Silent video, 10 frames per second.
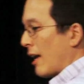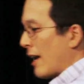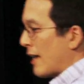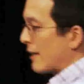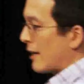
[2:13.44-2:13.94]

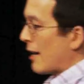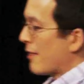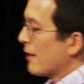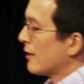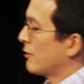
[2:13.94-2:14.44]
And I
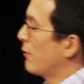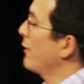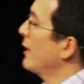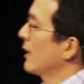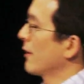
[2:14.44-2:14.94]
think it's
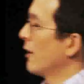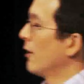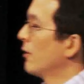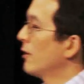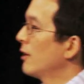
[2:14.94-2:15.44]
fitting,
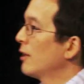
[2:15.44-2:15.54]
though.